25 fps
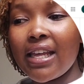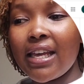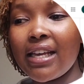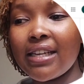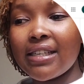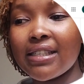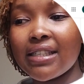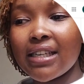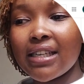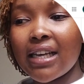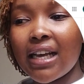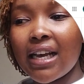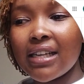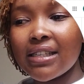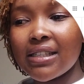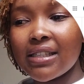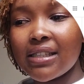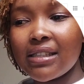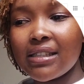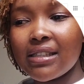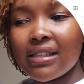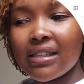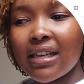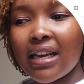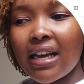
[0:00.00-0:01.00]
it has
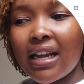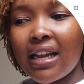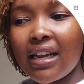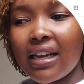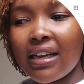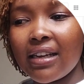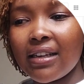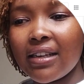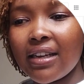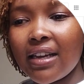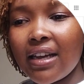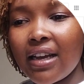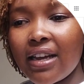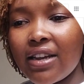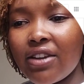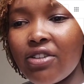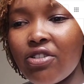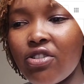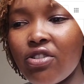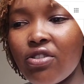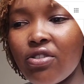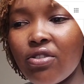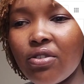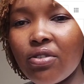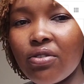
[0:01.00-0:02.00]
this color. I
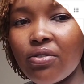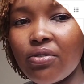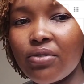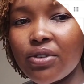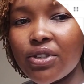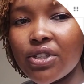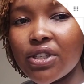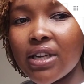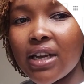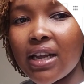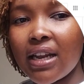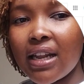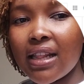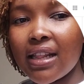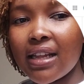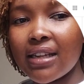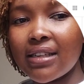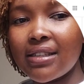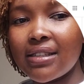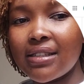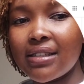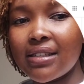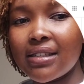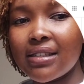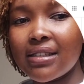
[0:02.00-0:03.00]
don't know which color
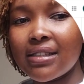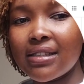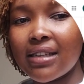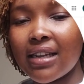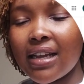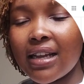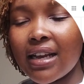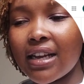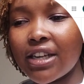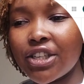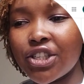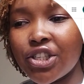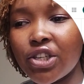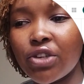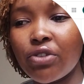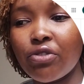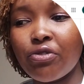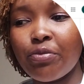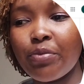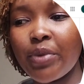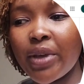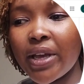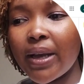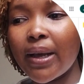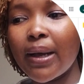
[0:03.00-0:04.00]
that is. It's like a shade
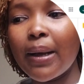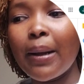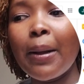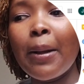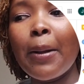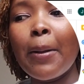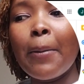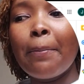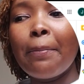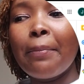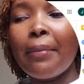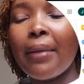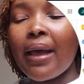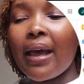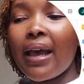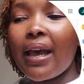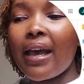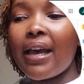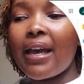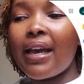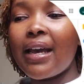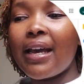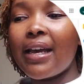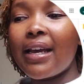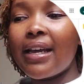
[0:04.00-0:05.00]
of pink,
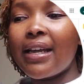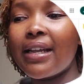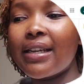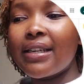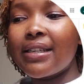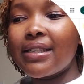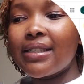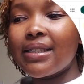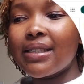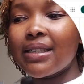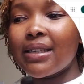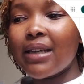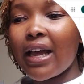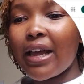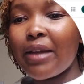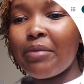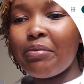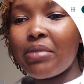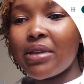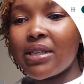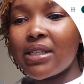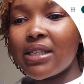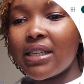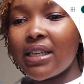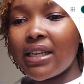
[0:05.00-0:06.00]
and I
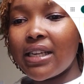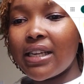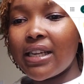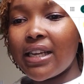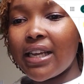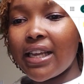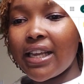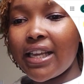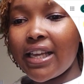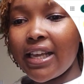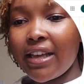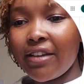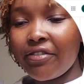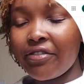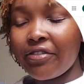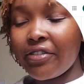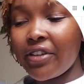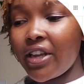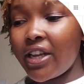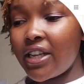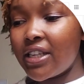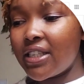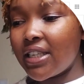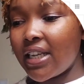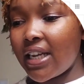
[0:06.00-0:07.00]
basically gave
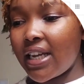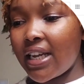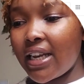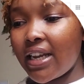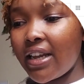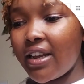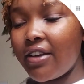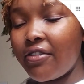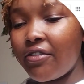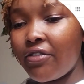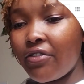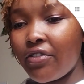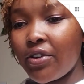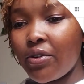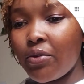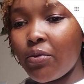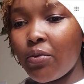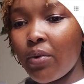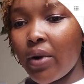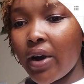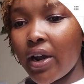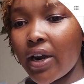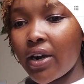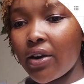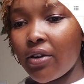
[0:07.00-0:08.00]
each and every
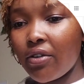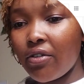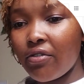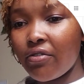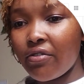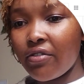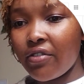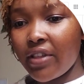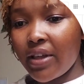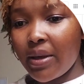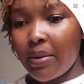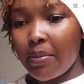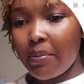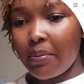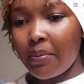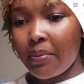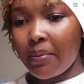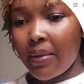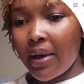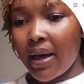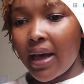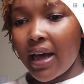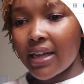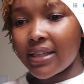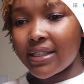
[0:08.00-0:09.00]
one of them
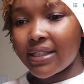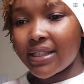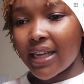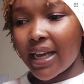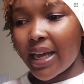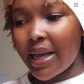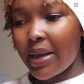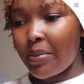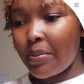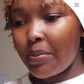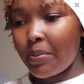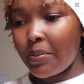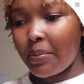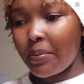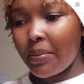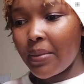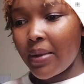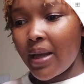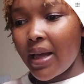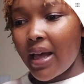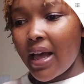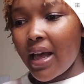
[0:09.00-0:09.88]
a time